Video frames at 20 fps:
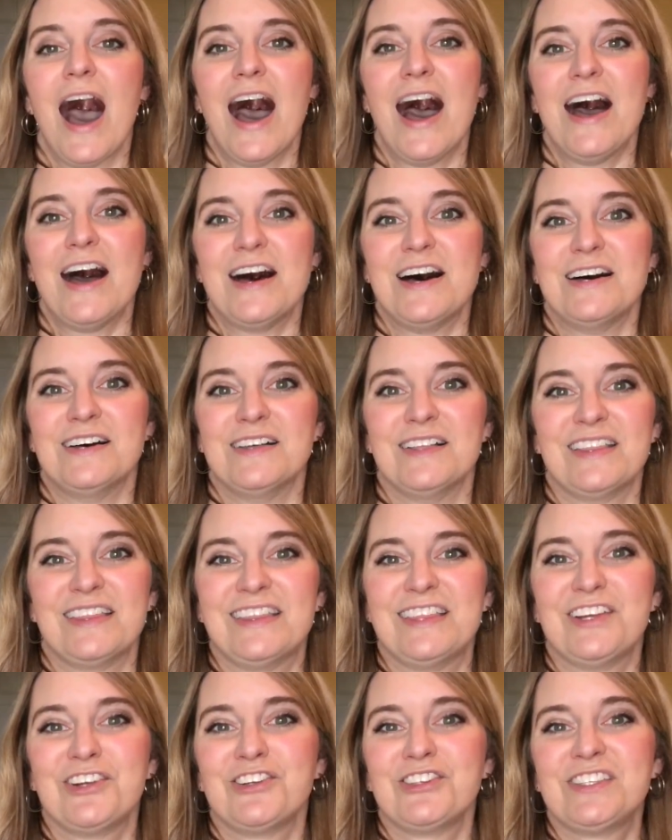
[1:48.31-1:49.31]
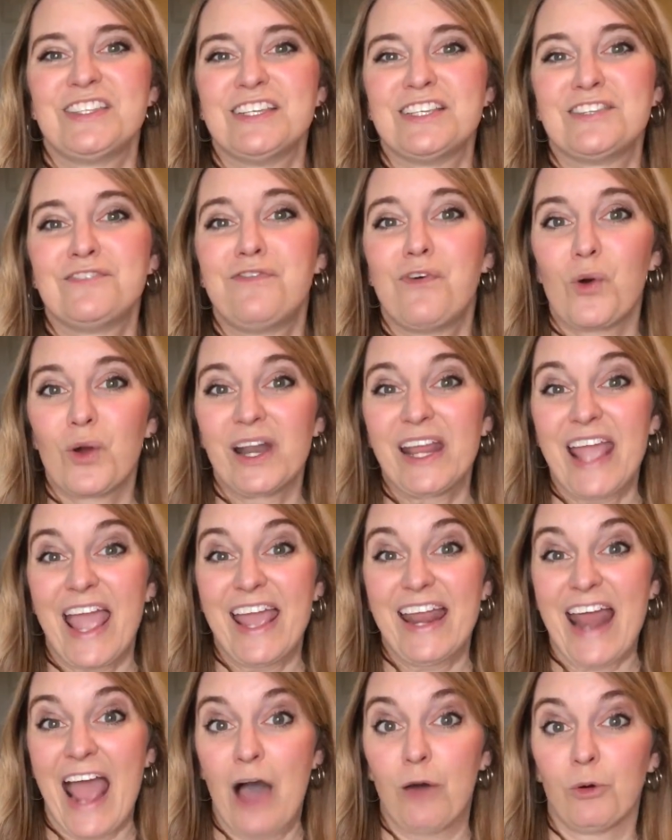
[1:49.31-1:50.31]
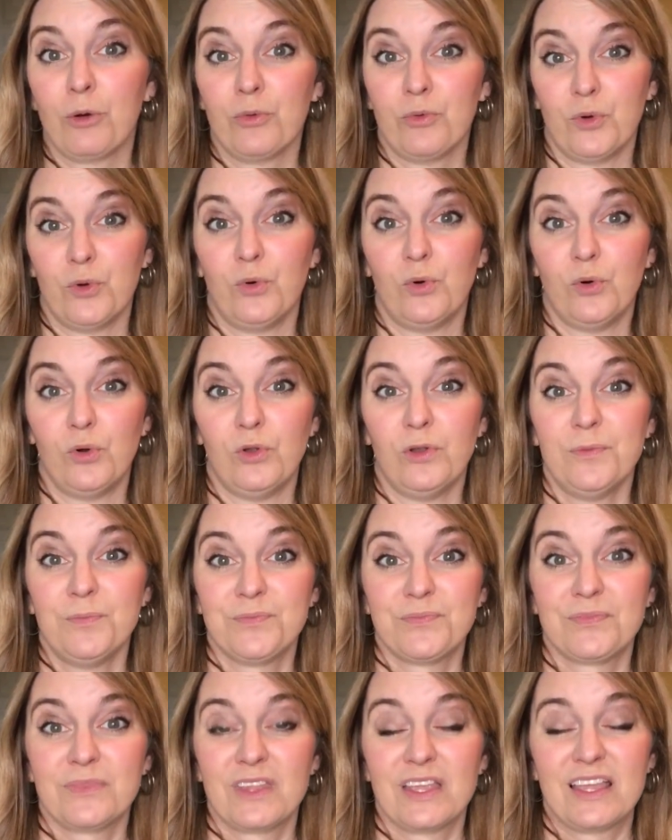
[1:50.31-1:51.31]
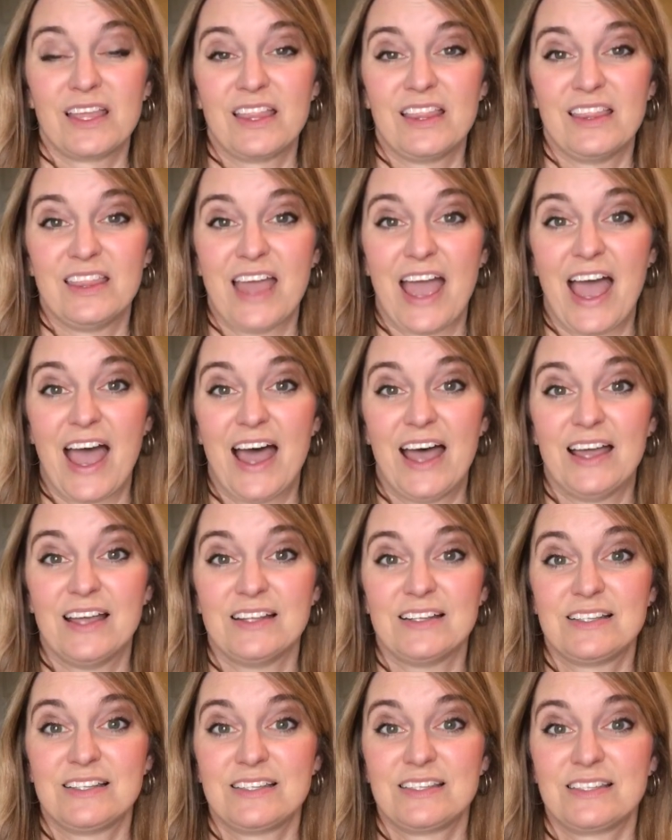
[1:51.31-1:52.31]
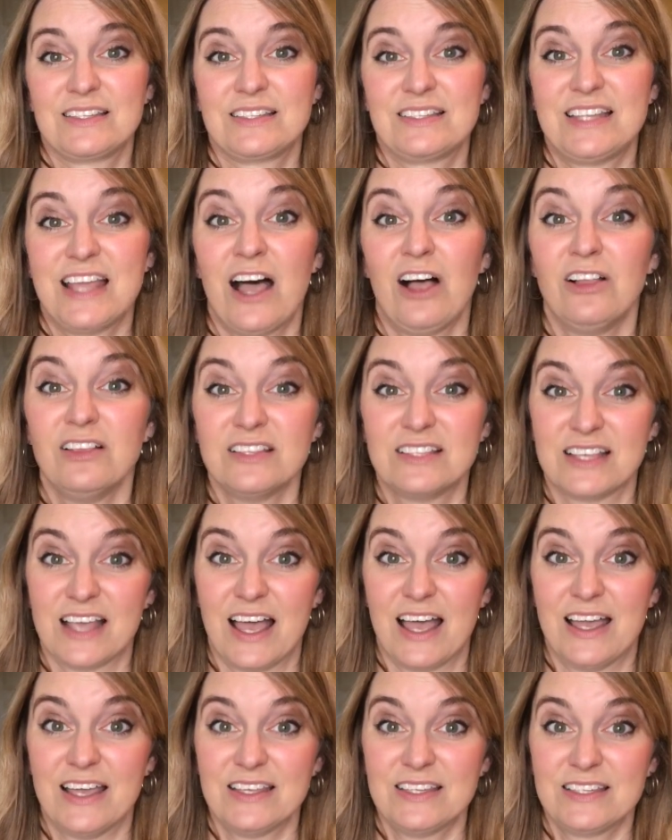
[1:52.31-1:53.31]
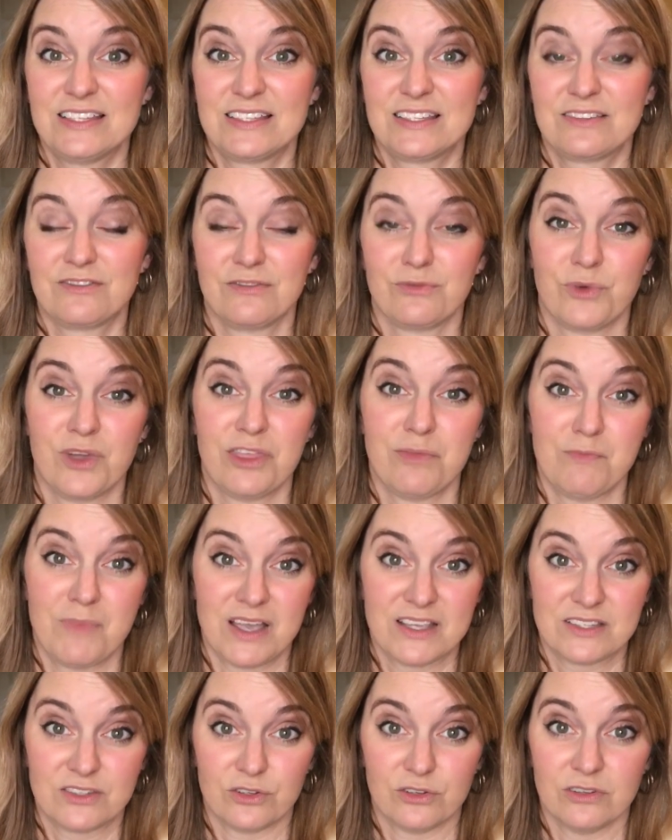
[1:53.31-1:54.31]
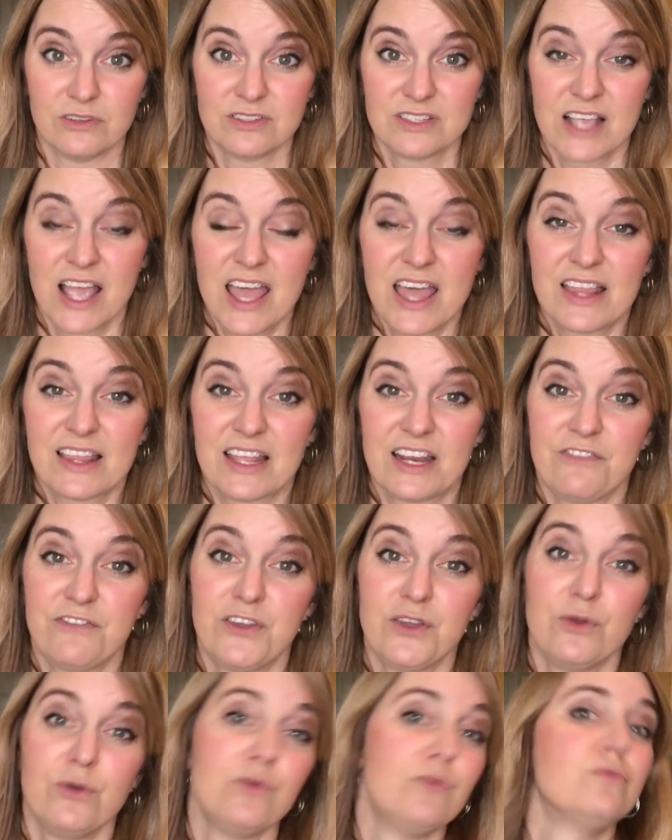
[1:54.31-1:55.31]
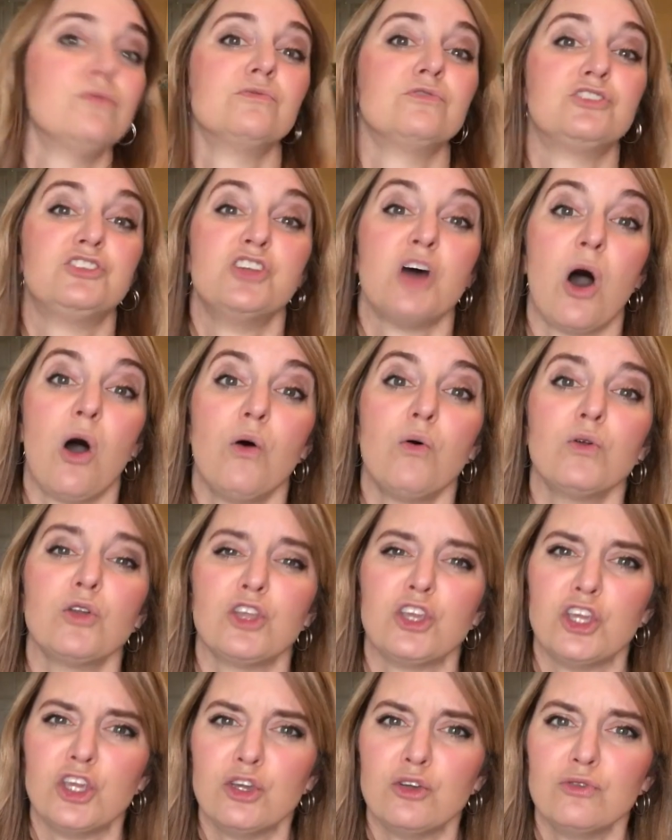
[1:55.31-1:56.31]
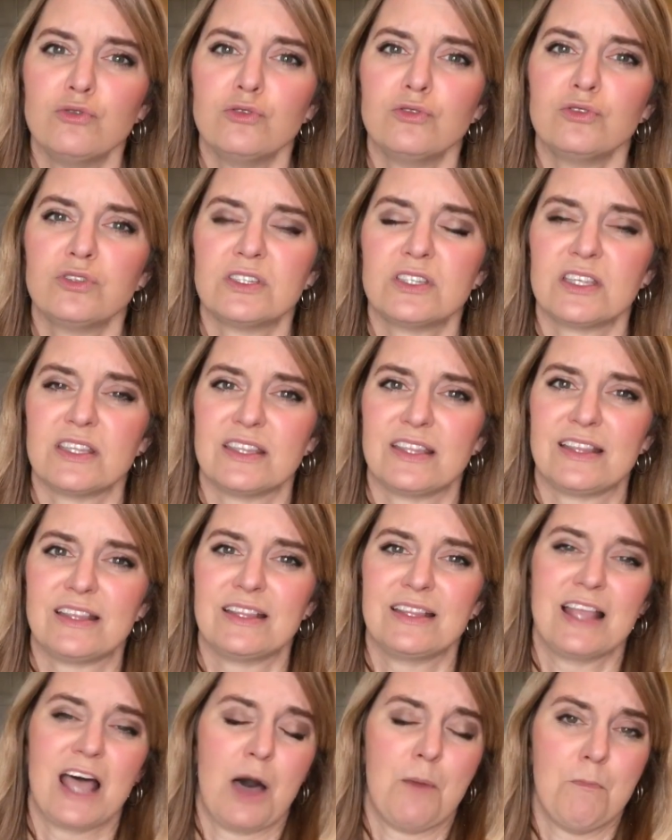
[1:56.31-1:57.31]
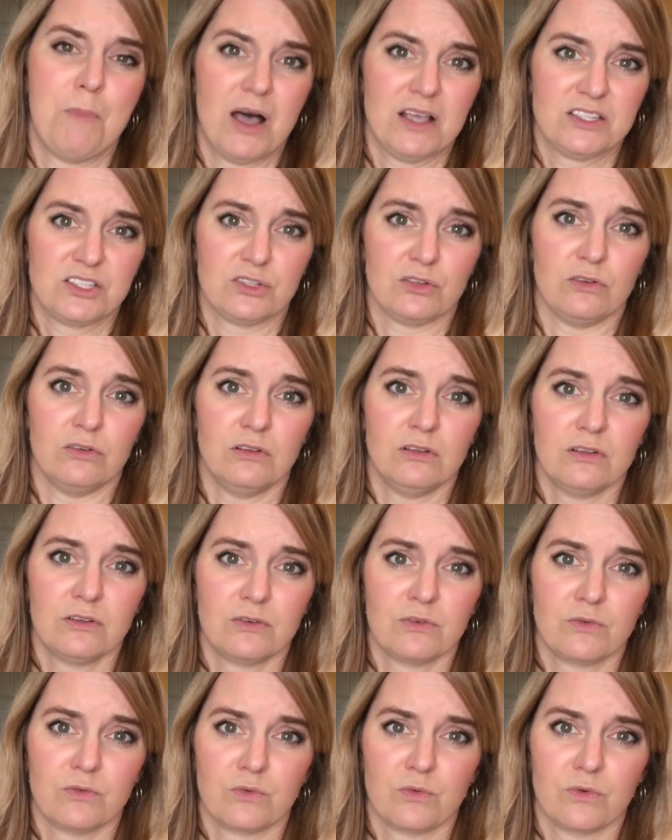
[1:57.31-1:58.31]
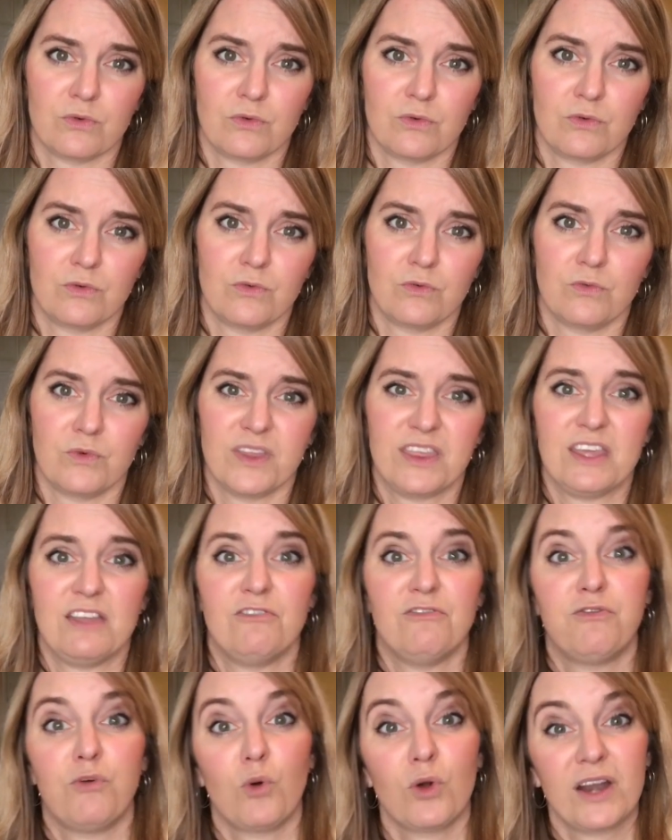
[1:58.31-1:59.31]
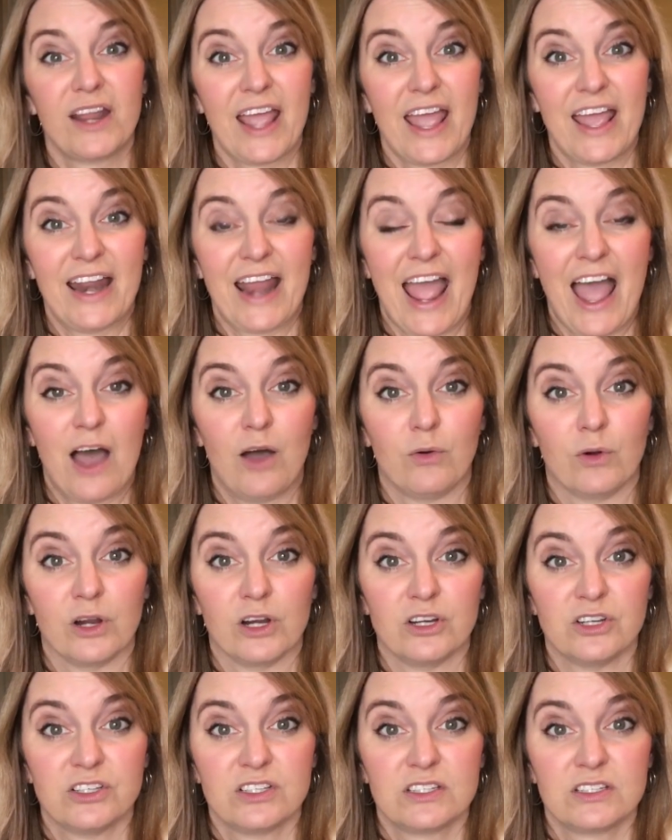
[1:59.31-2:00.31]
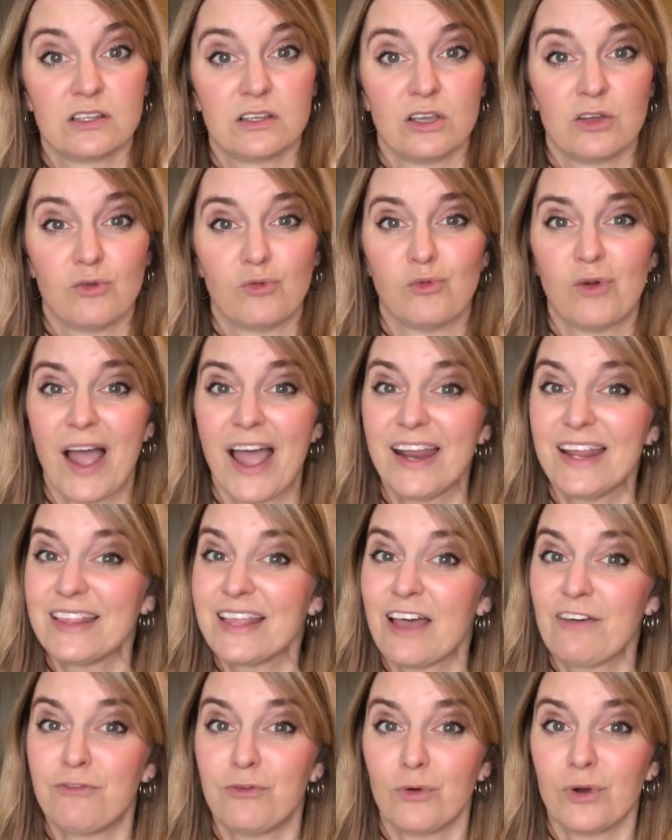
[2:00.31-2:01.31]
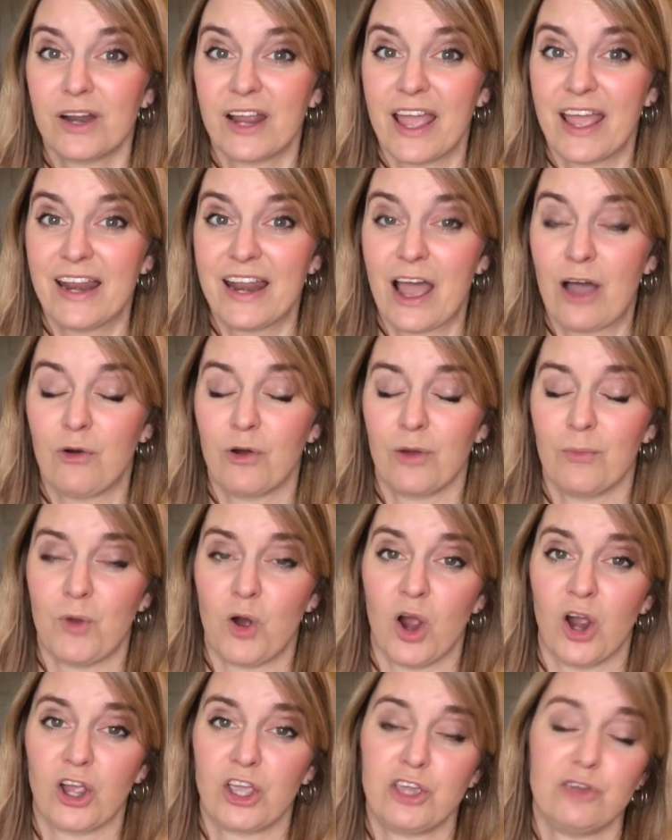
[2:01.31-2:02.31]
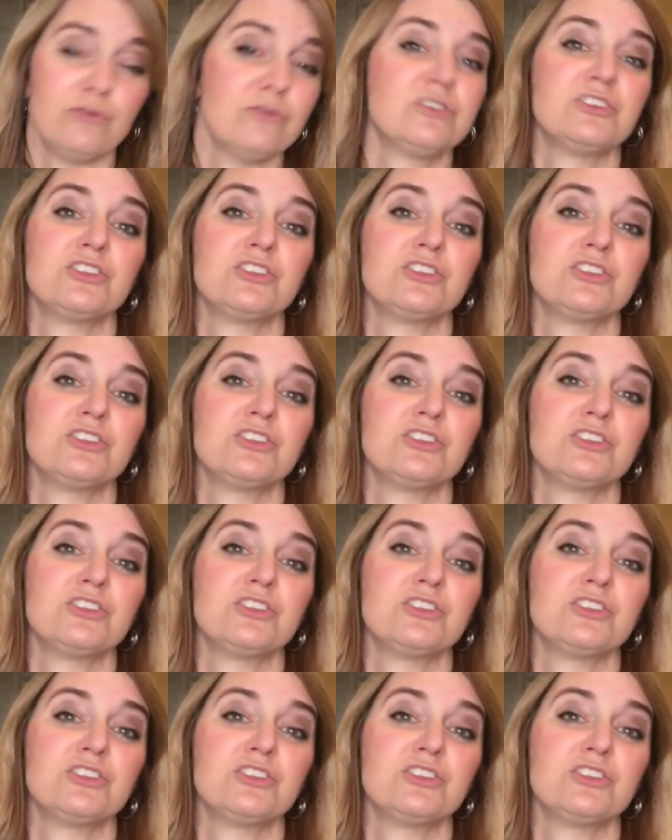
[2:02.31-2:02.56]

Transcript: Uh, there's this 48 hour rule that tells us with muscles that if you don't use a muscle within 48 hours, right at that 48 hour mark, you